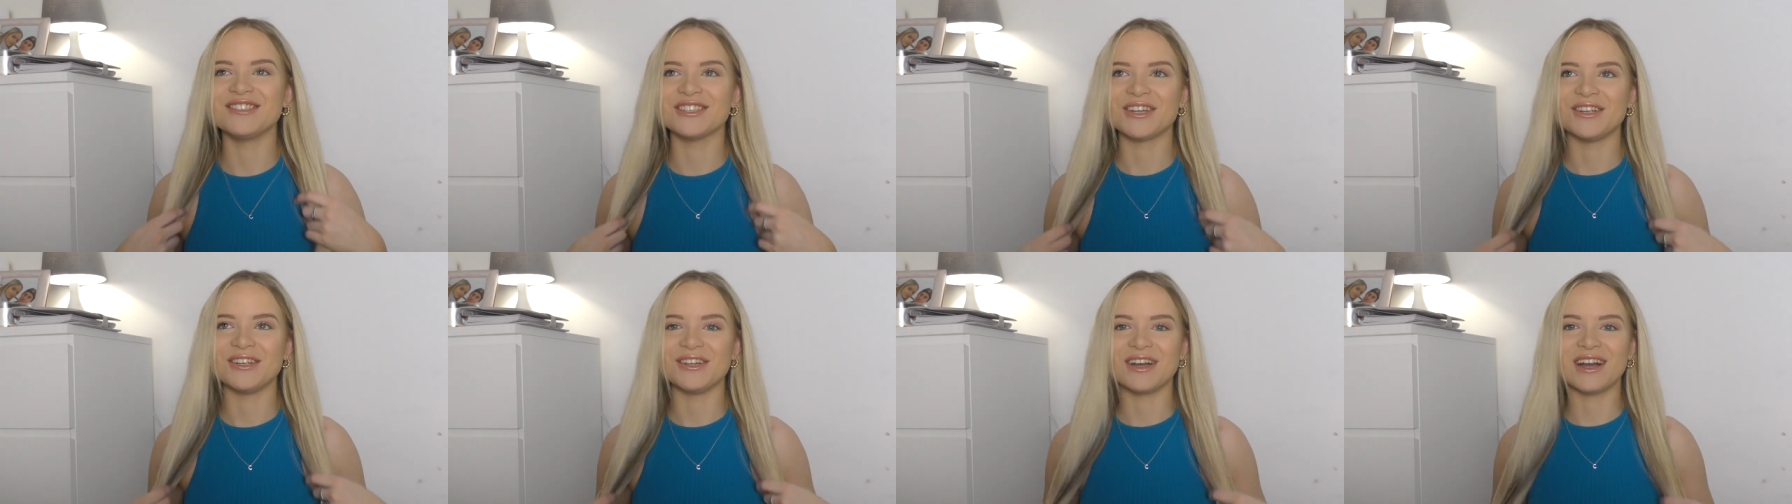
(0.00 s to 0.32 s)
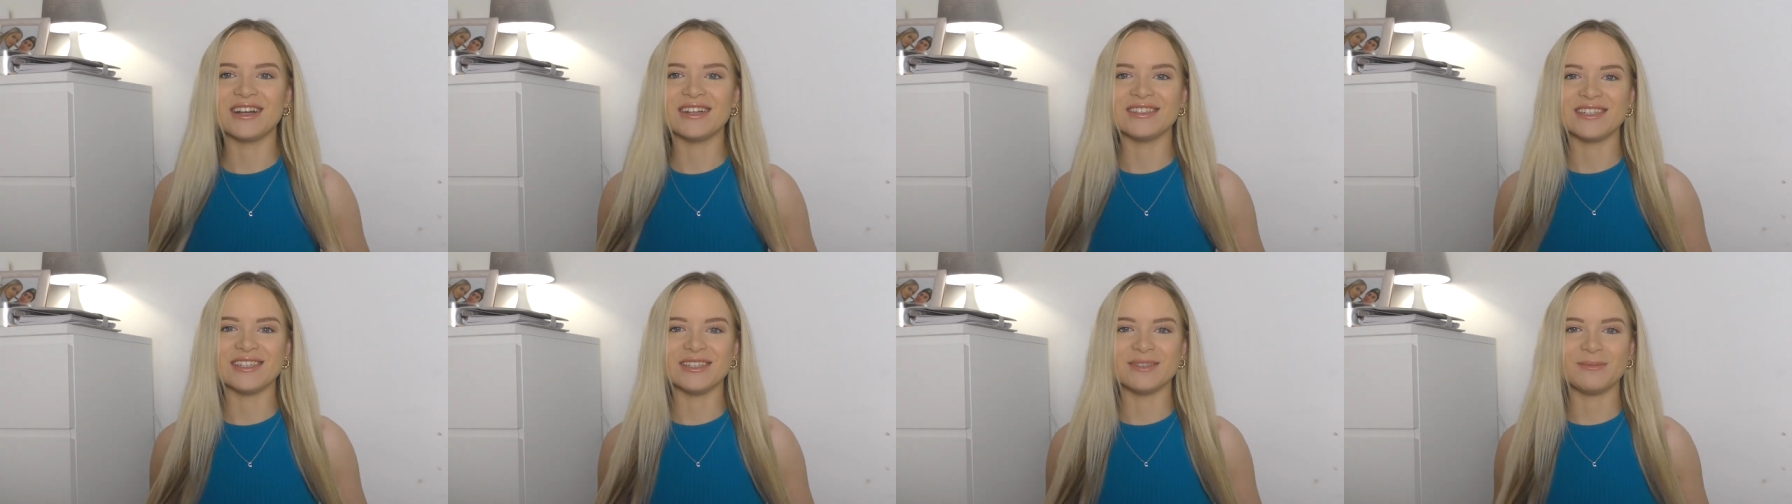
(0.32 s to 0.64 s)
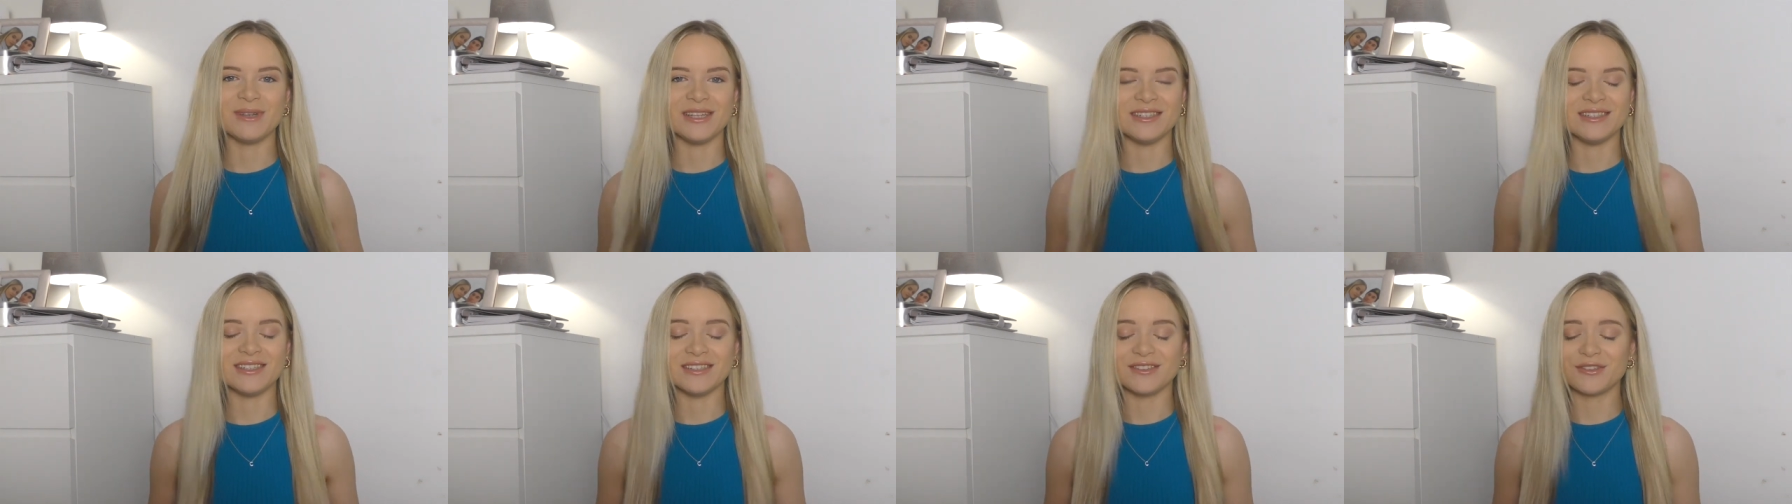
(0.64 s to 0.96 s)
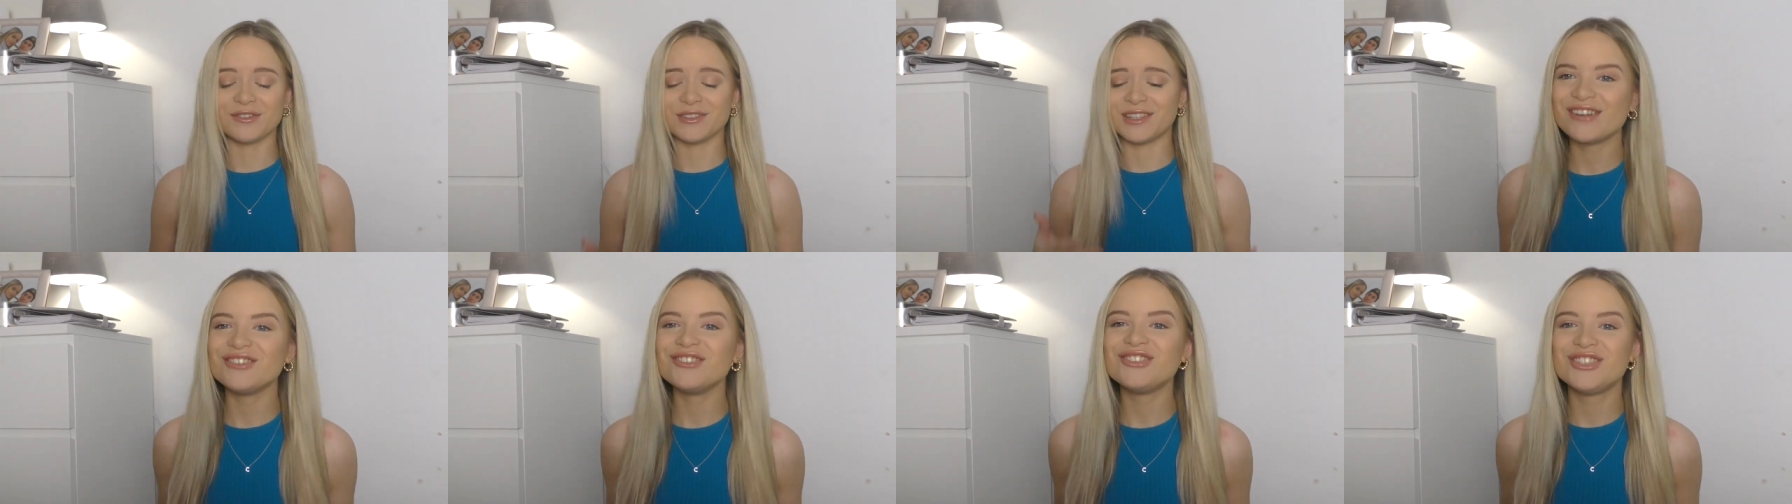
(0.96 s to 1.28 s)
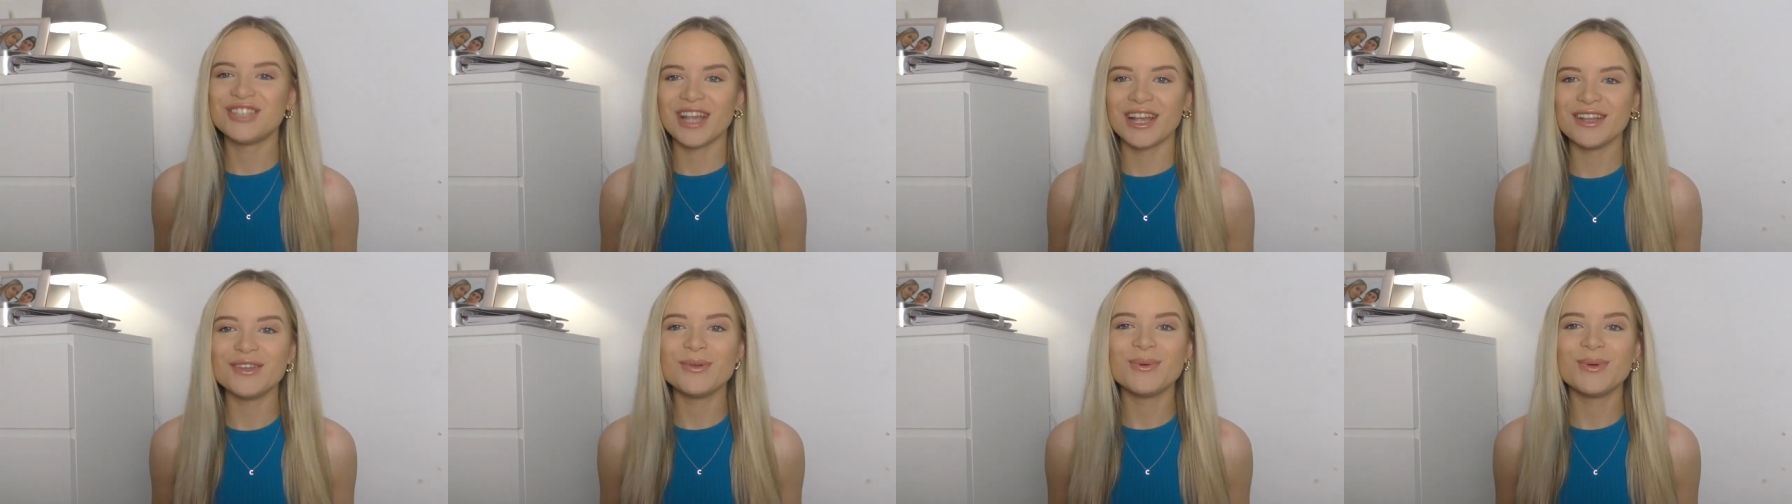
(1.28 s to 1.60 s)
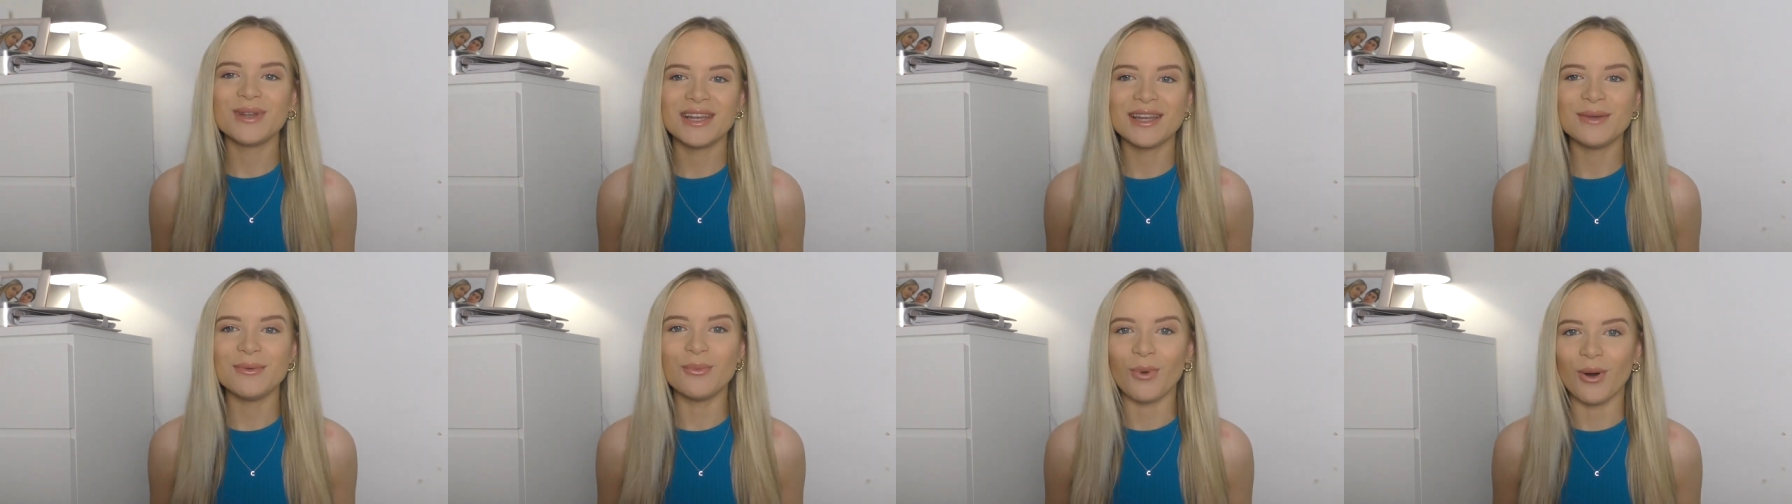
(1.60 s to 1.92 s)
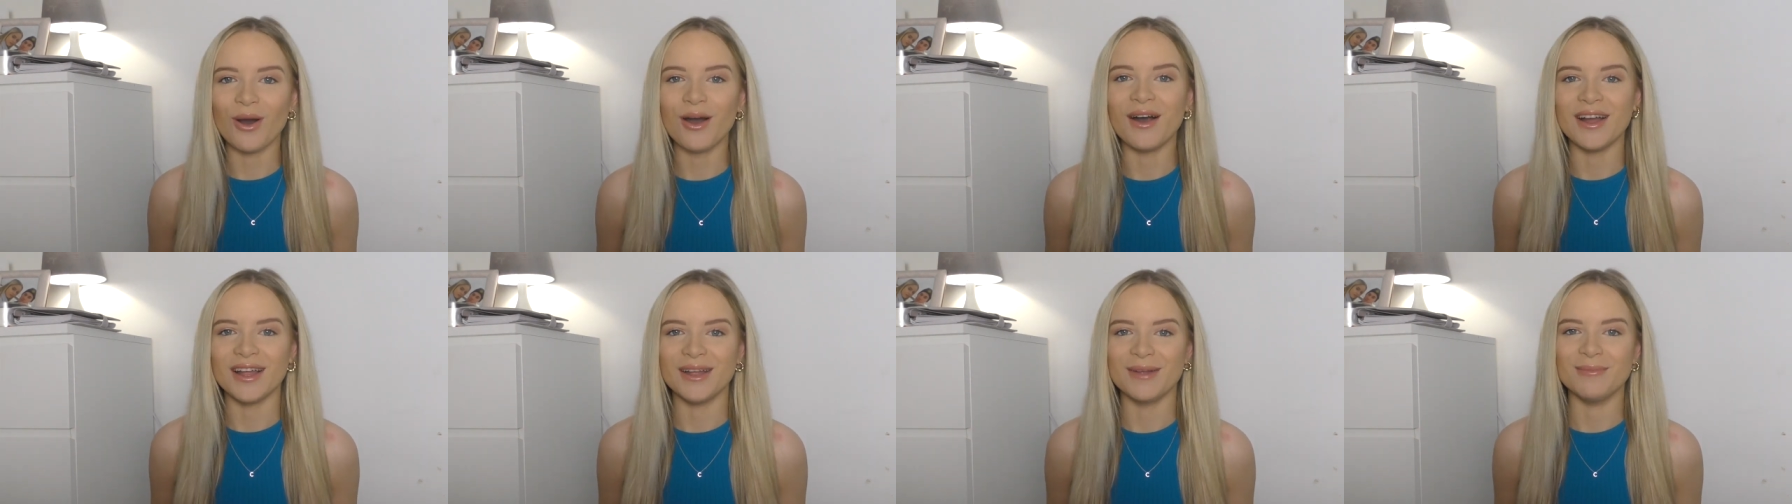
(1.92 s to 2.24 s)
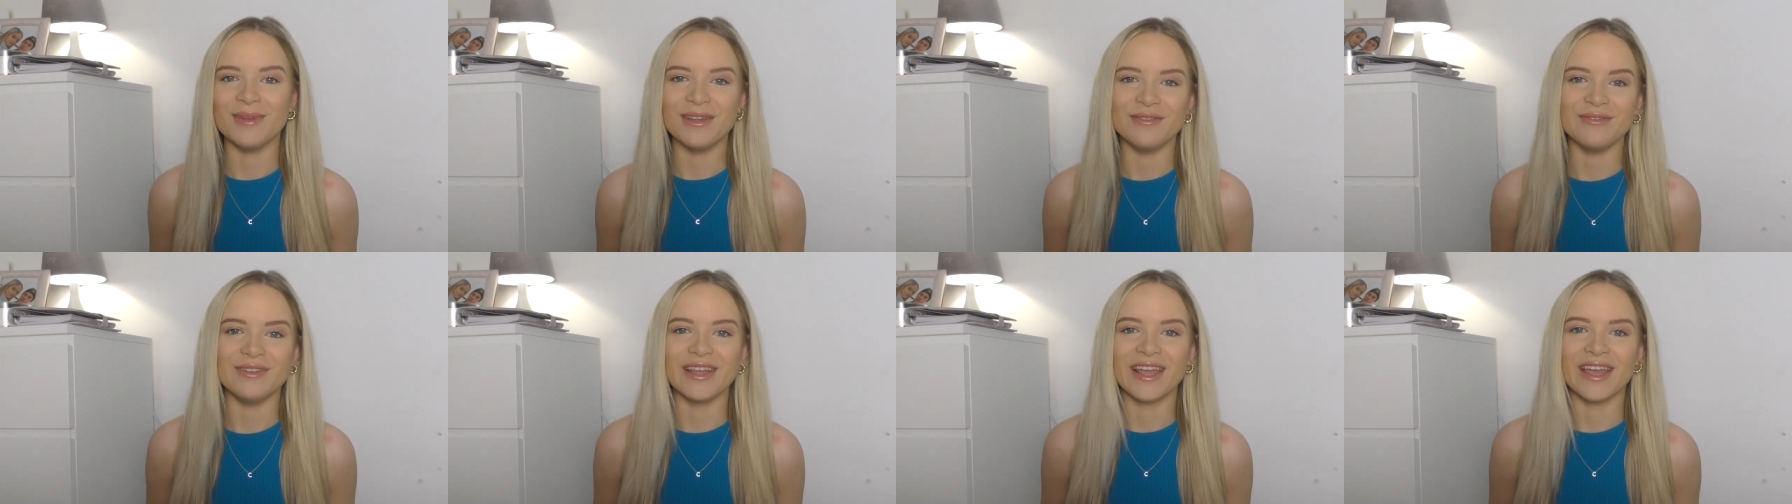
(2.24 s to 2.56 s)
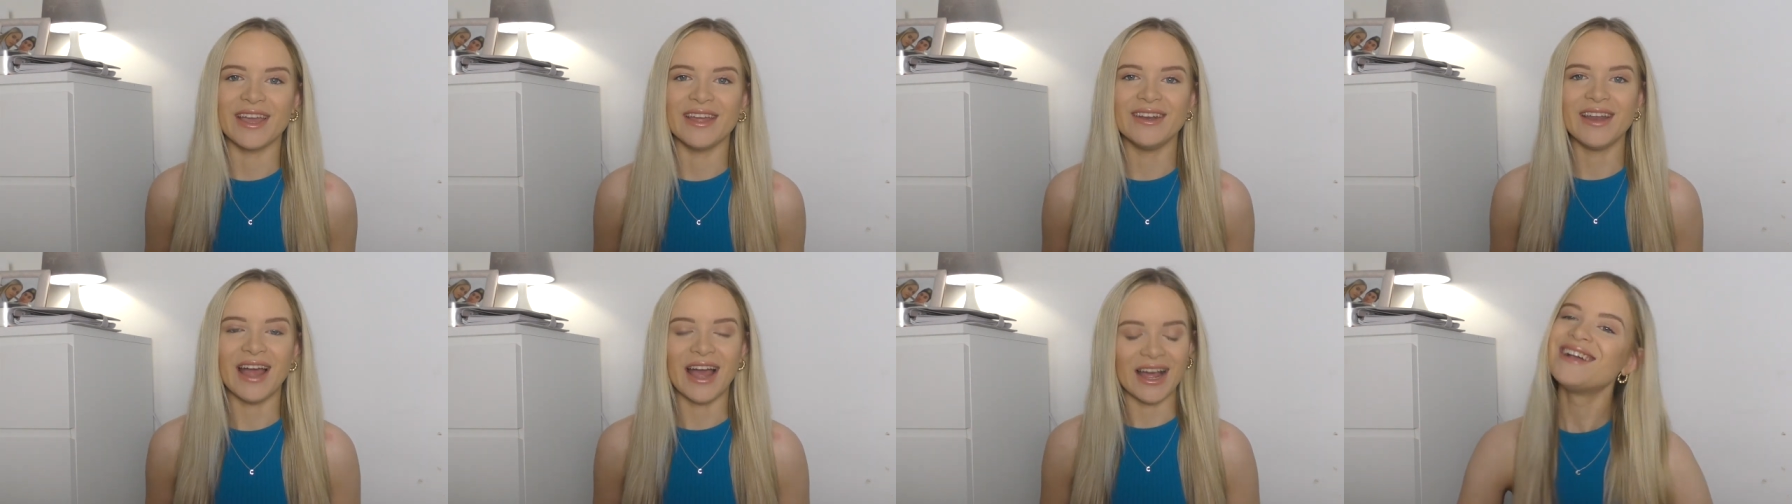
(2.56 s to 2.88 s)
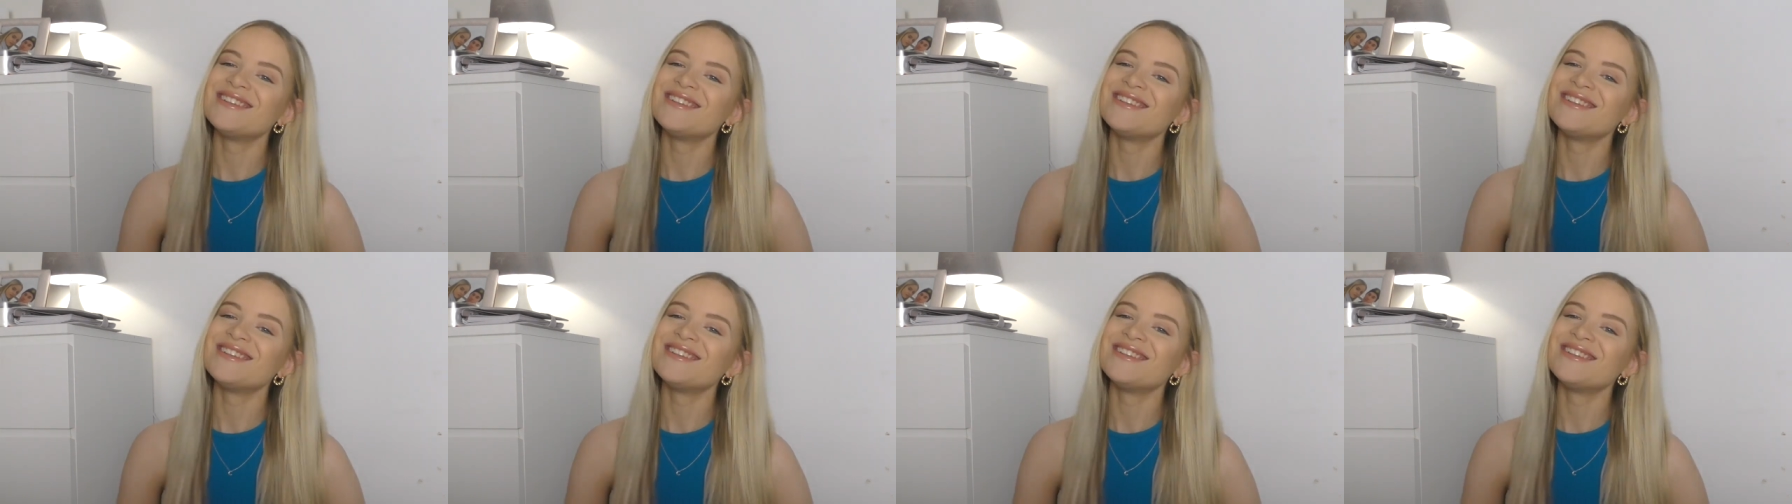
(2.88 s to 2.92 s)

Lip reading: show you guys these pieces because they're genuinely what I am living in.